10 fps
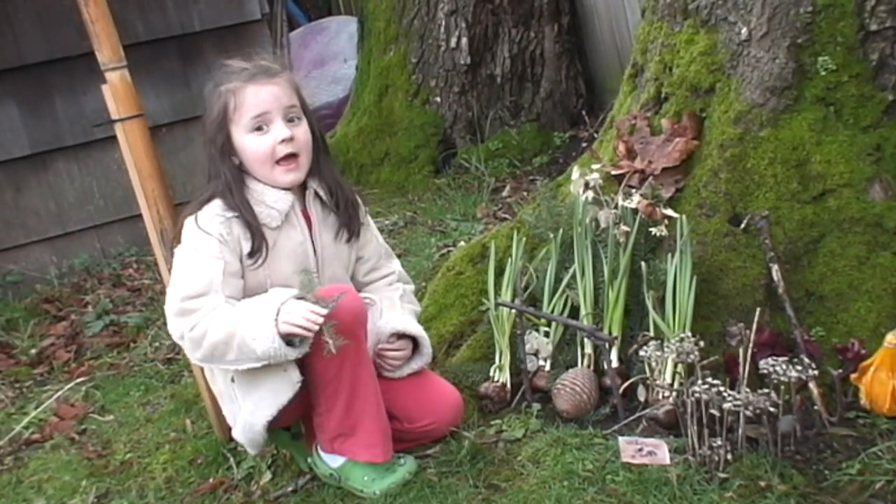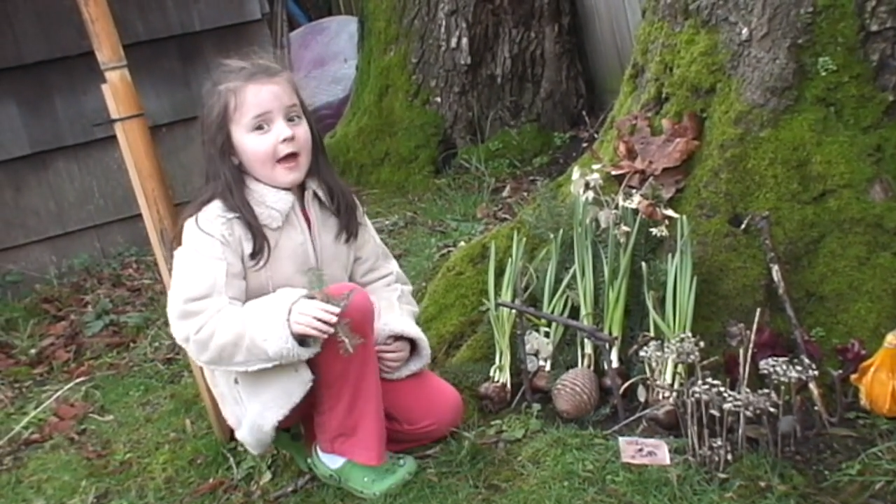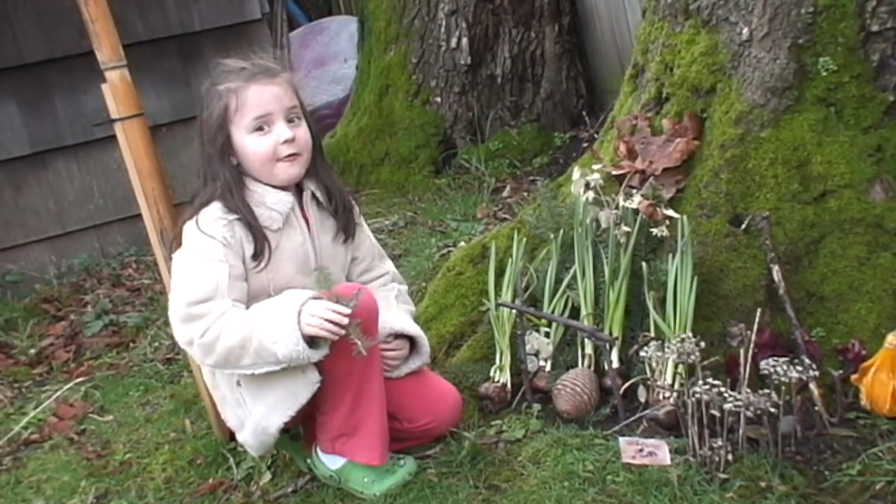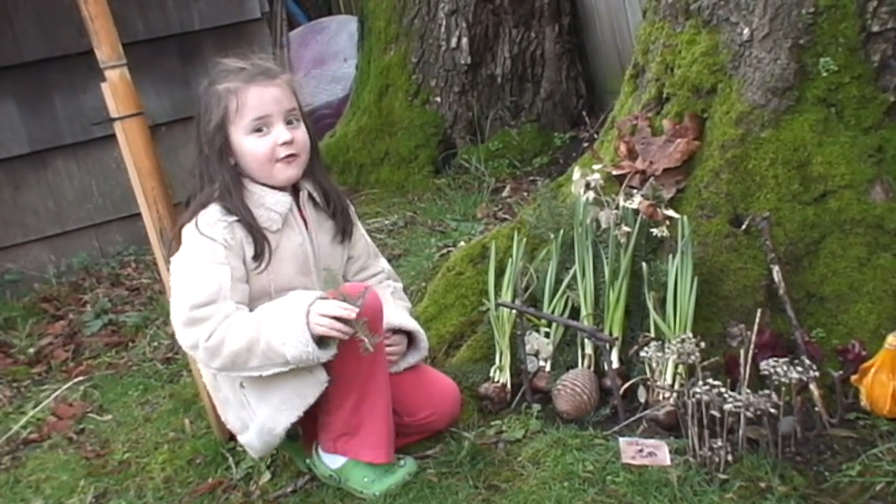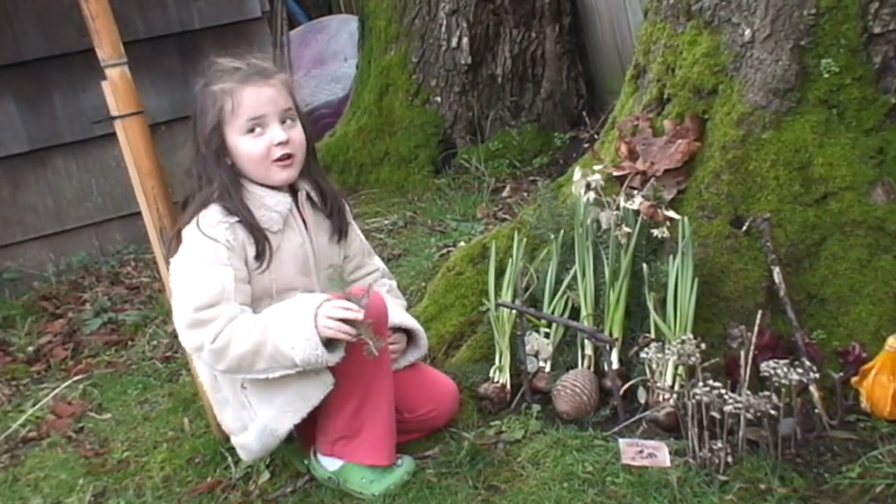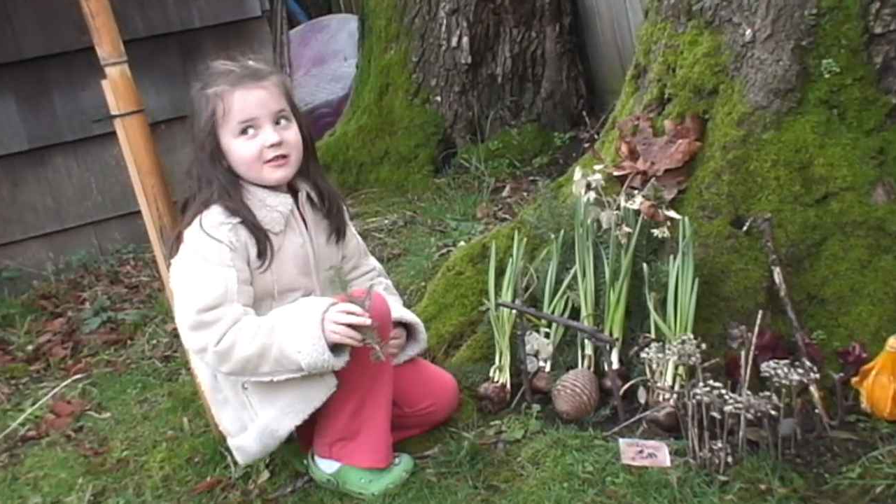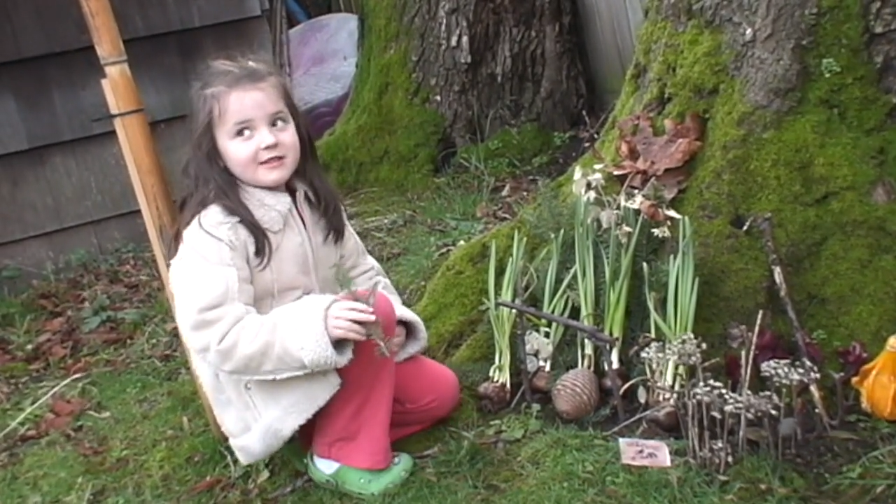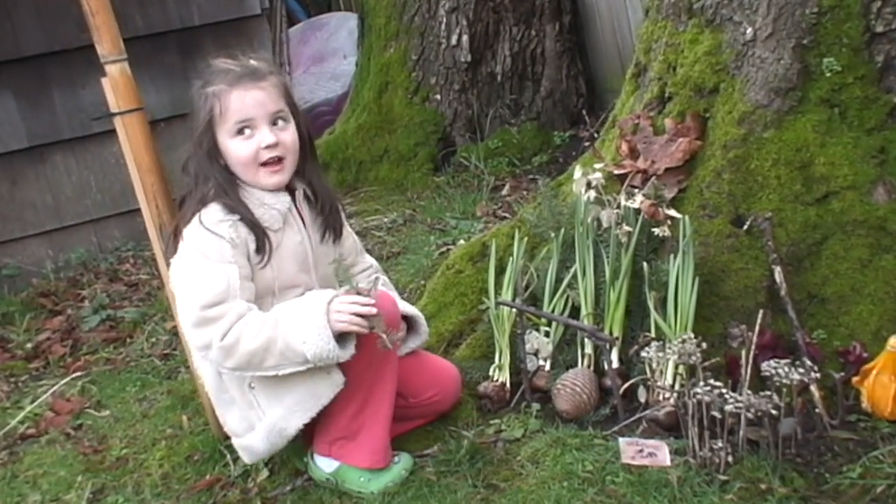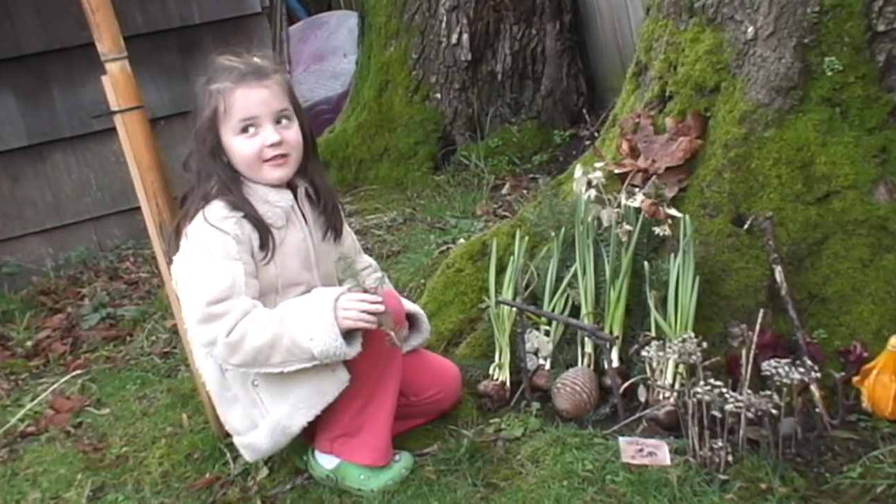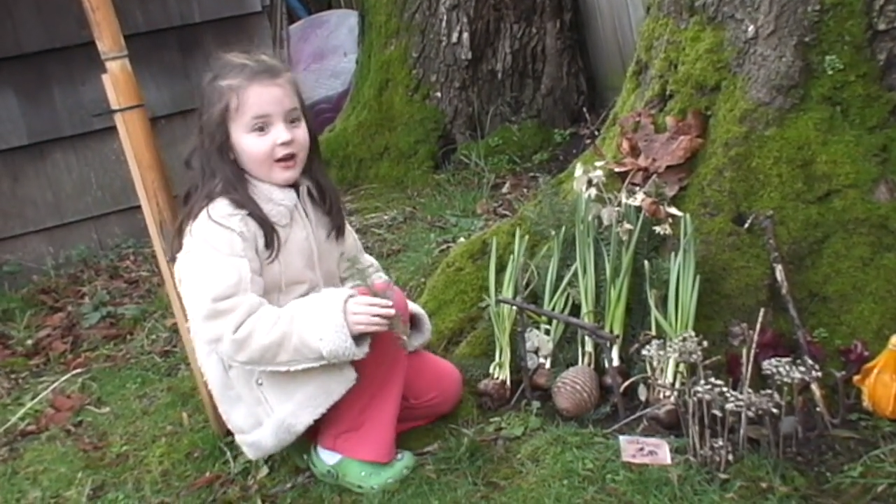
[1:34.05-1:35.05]
At first,
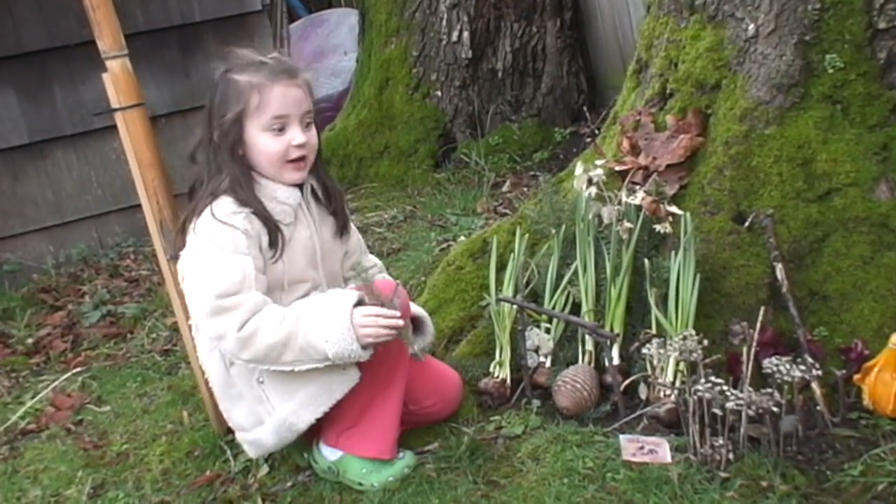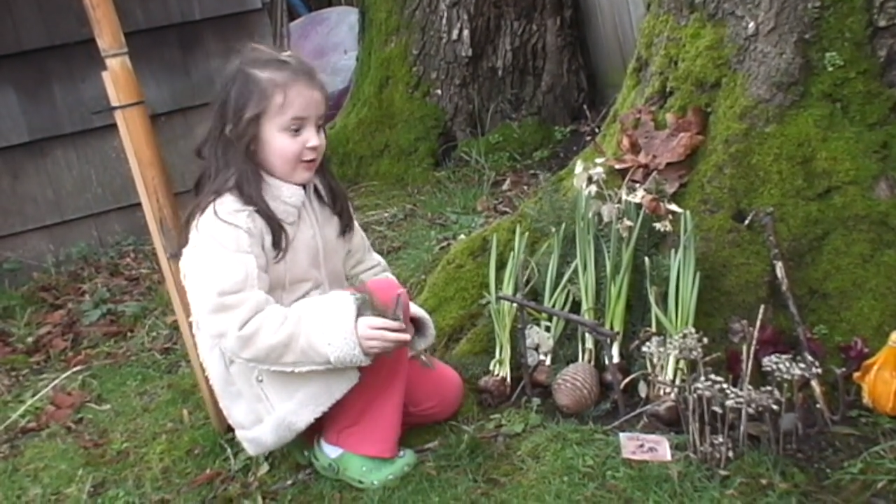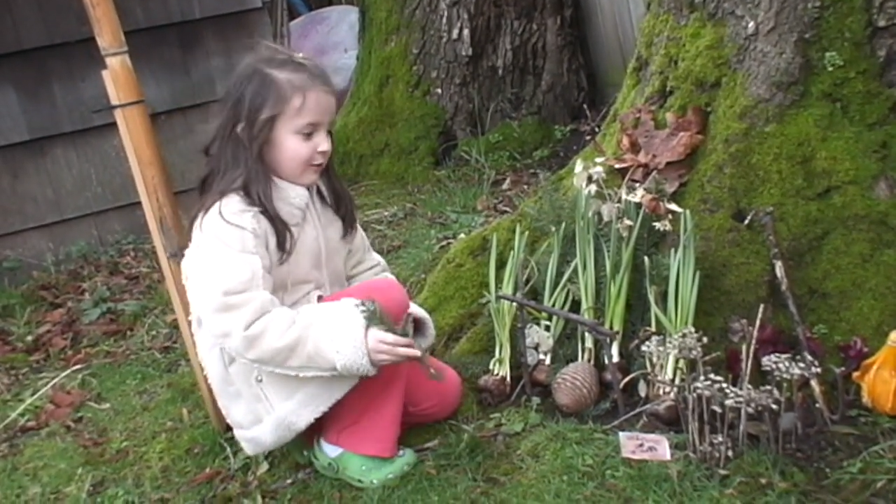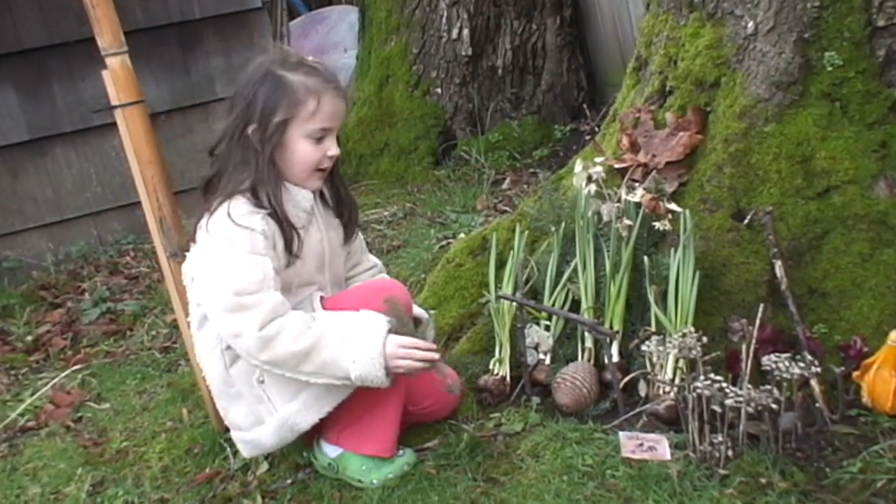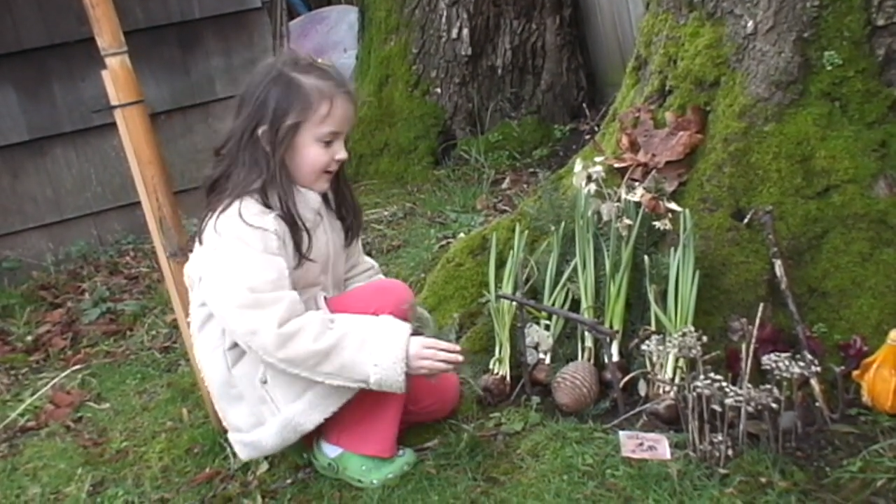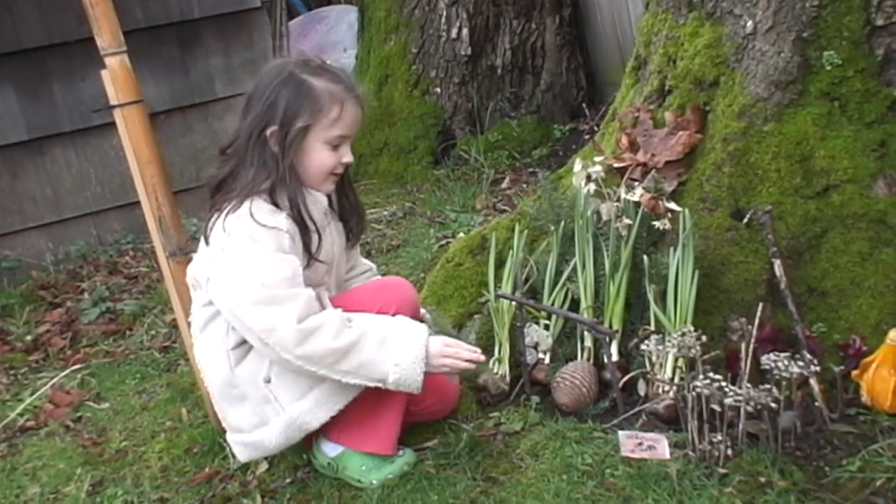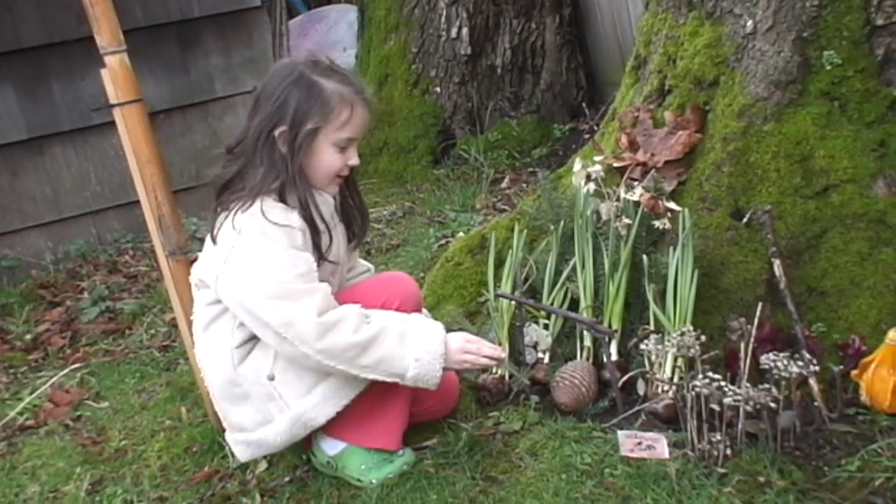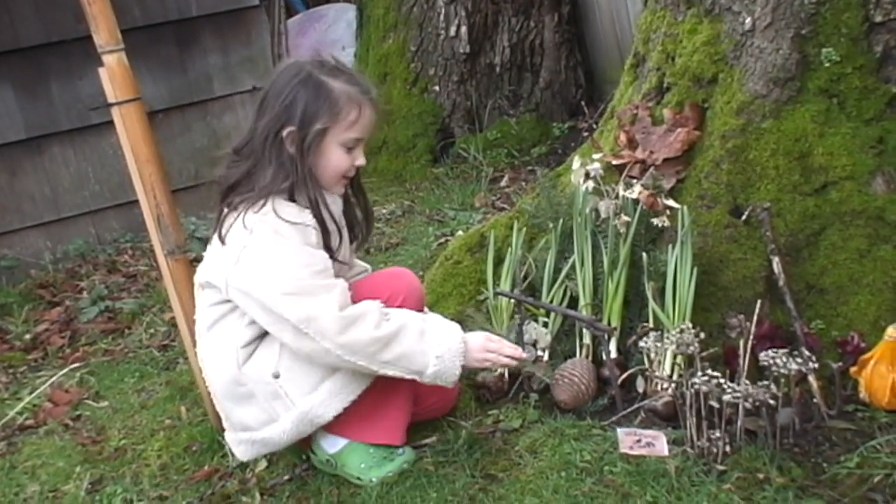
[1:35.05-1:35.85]
I thought it was